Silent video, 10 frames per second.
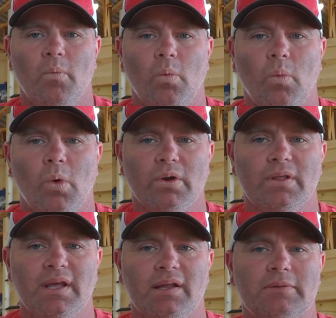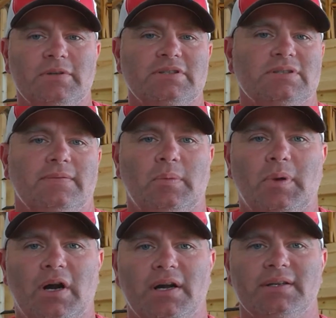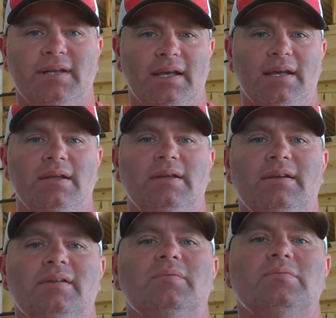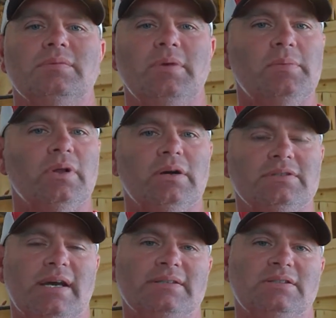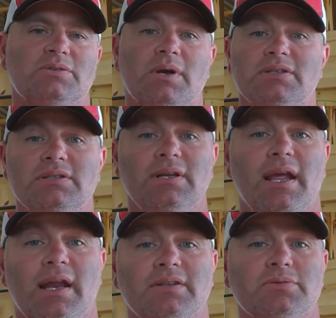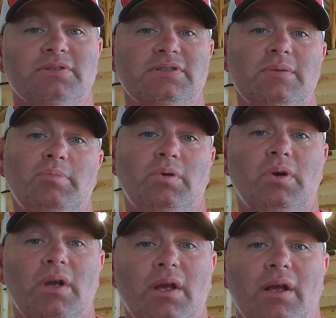What are the elements of a pond? And people always ask this question, and it's real simple.